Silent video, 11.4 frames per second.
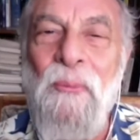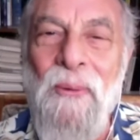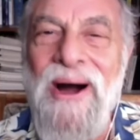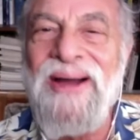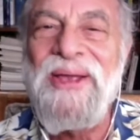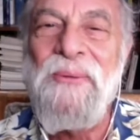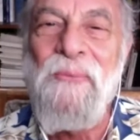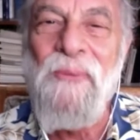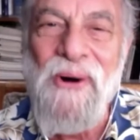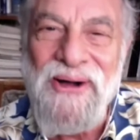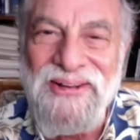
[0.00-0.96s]
walking
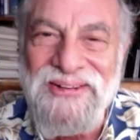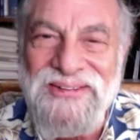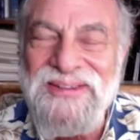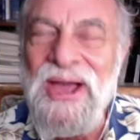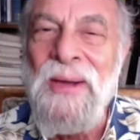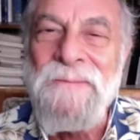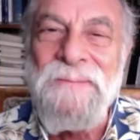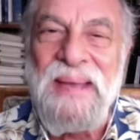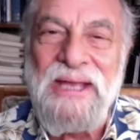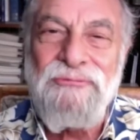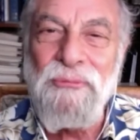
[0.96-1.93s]
wand
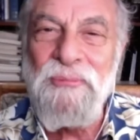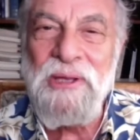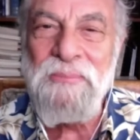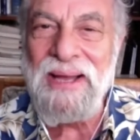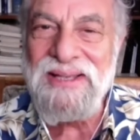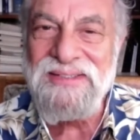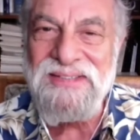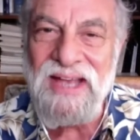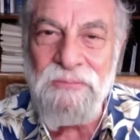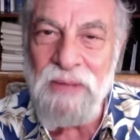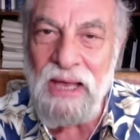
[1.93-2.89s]
made for me by a
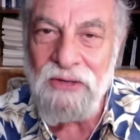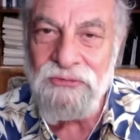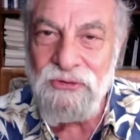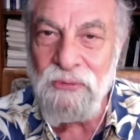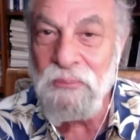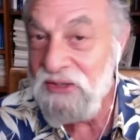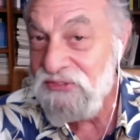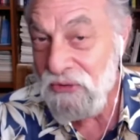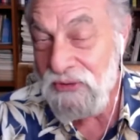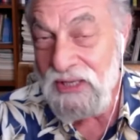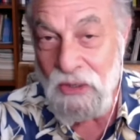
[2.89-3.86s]
Zen master, but I
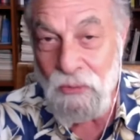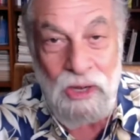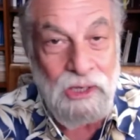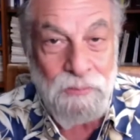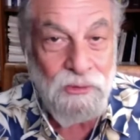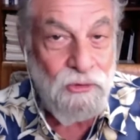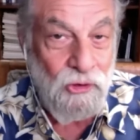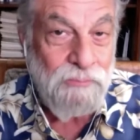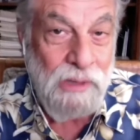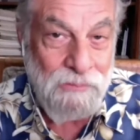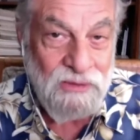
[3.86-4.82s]
still can't walk up a
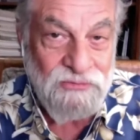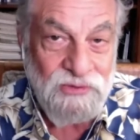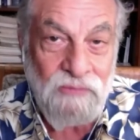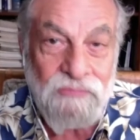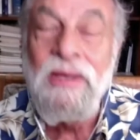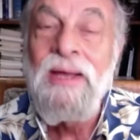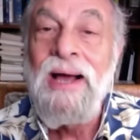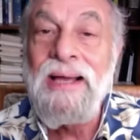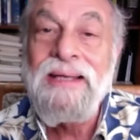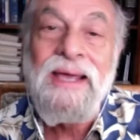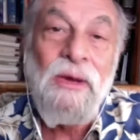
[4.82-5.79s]
curb by myself.
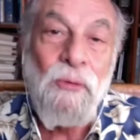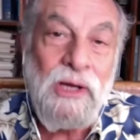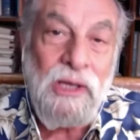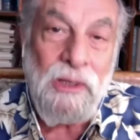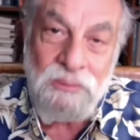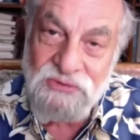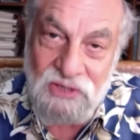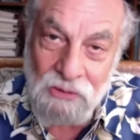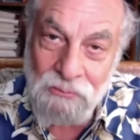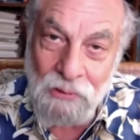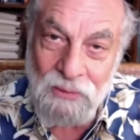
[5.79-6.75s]
I can't walk up a
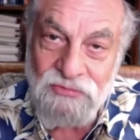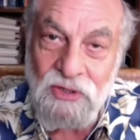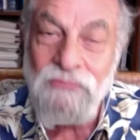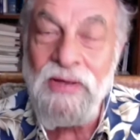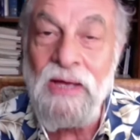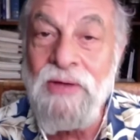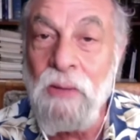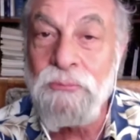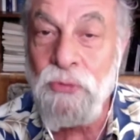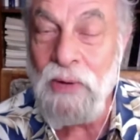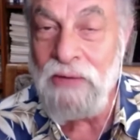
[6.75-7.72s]
stair by myself. I have
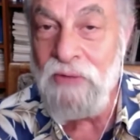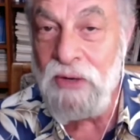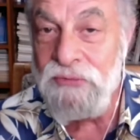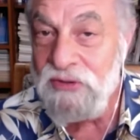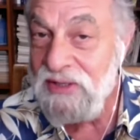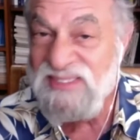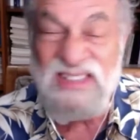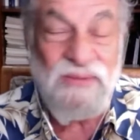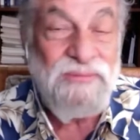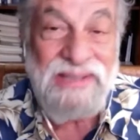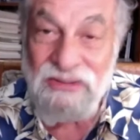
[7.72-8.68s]
help 12 hours a day,
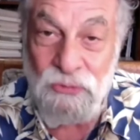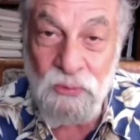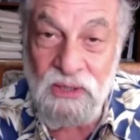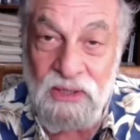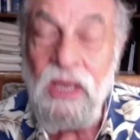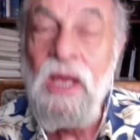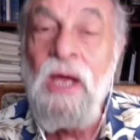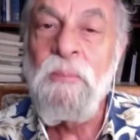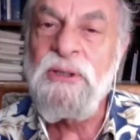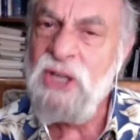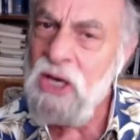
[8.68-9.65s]
7 days a week,
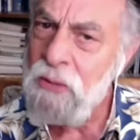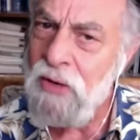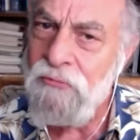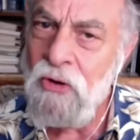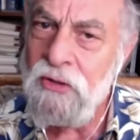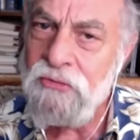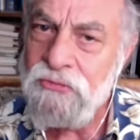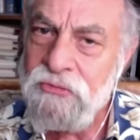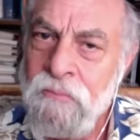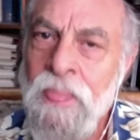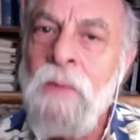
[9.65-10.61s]
but you hear my
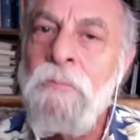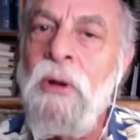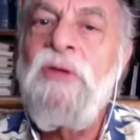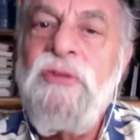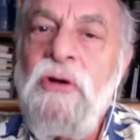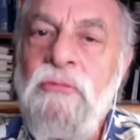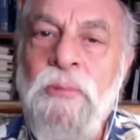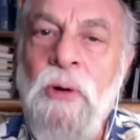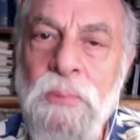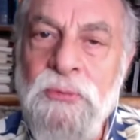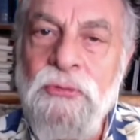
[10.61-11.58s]
voice. Positive,
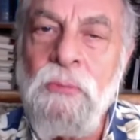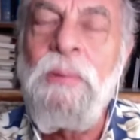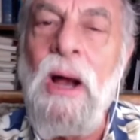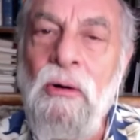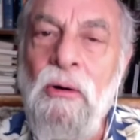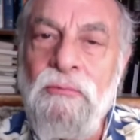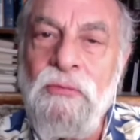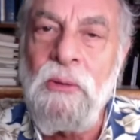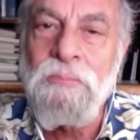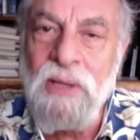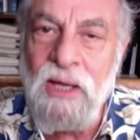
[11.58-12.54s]
purposeful,
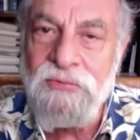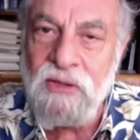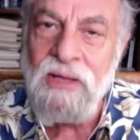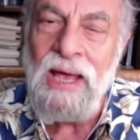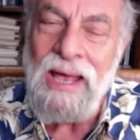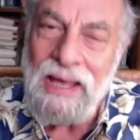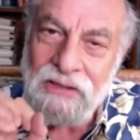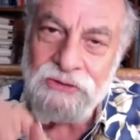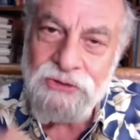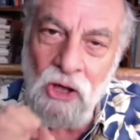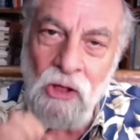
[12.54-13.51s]
powerful, and pleasant. And
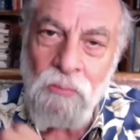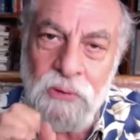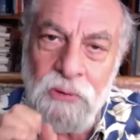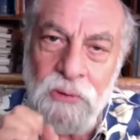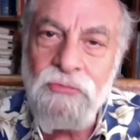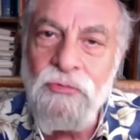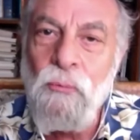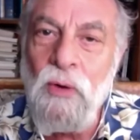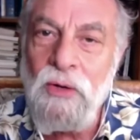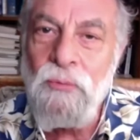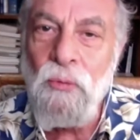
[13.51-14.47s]
it's all because of
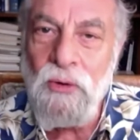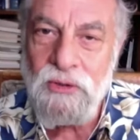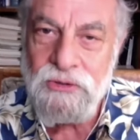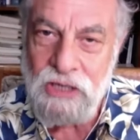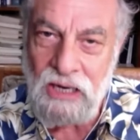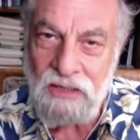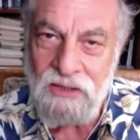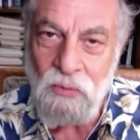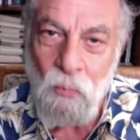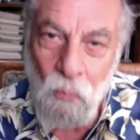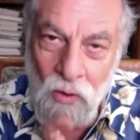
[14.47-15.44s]
one word,
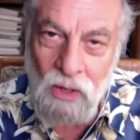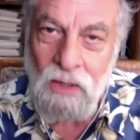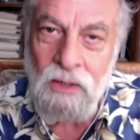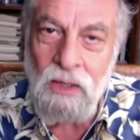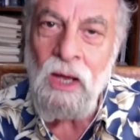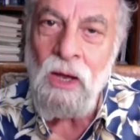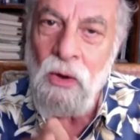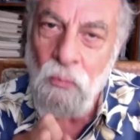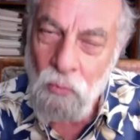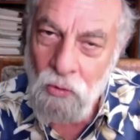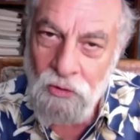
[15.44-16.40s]
Jackie. One
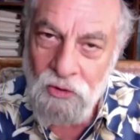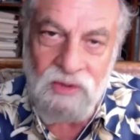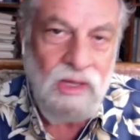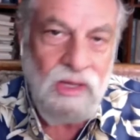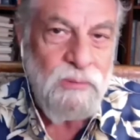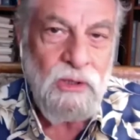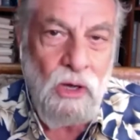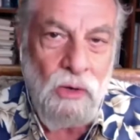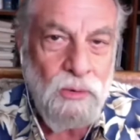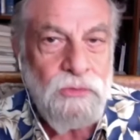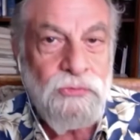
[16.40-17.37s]
word kept me
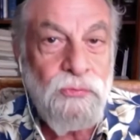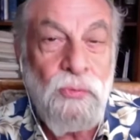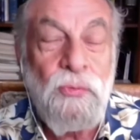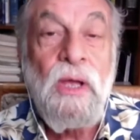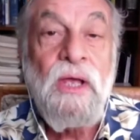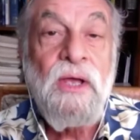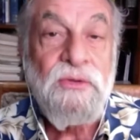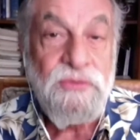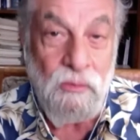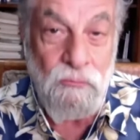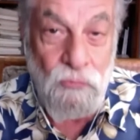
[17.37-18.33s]
going through
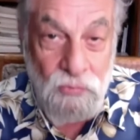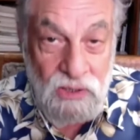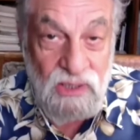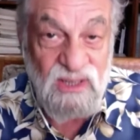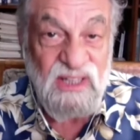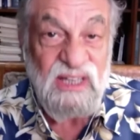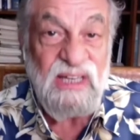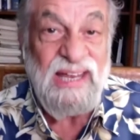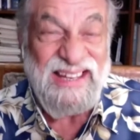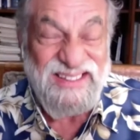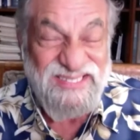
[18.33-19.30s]
some
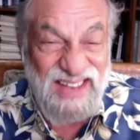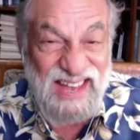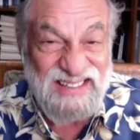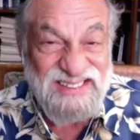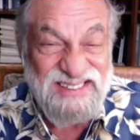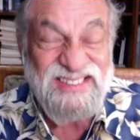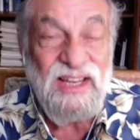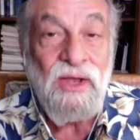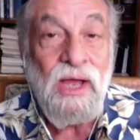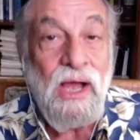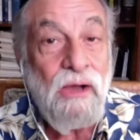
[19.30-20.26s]
really intense,
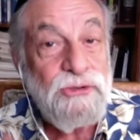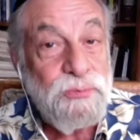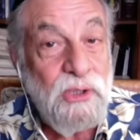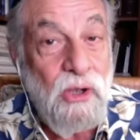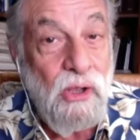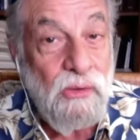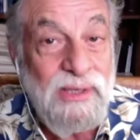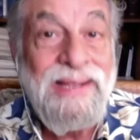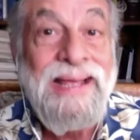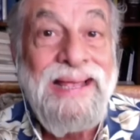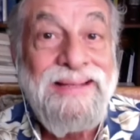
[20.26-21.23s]
how should we call
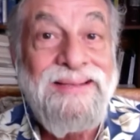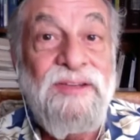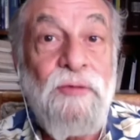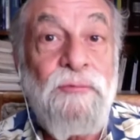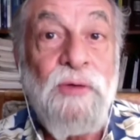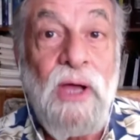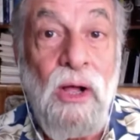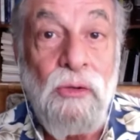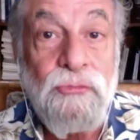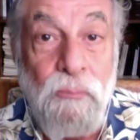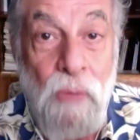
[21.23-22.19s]
it,
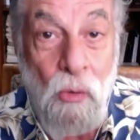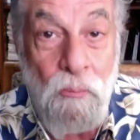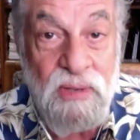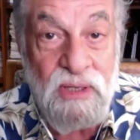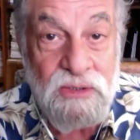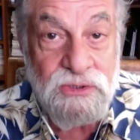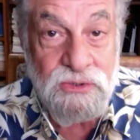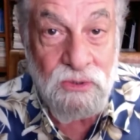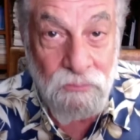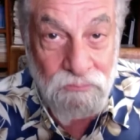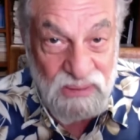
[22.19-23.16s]
difficult moments,
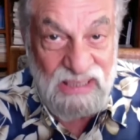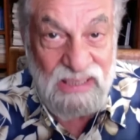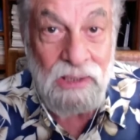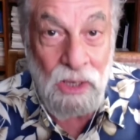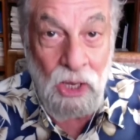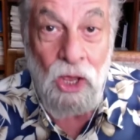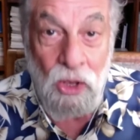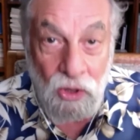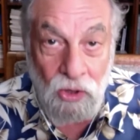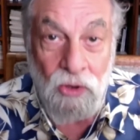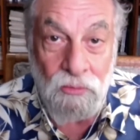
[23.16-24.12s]
being
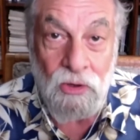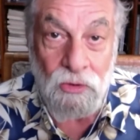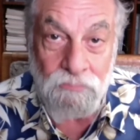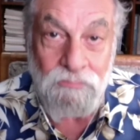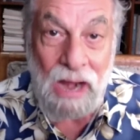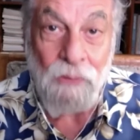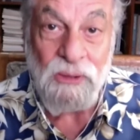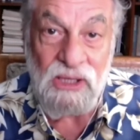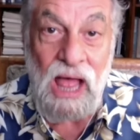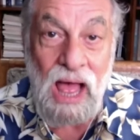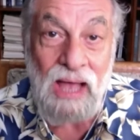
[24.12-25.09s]

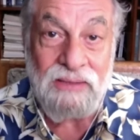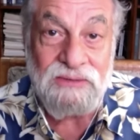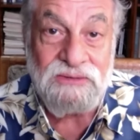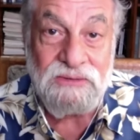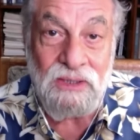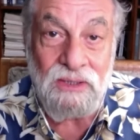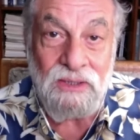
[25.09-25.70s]
paralyzed.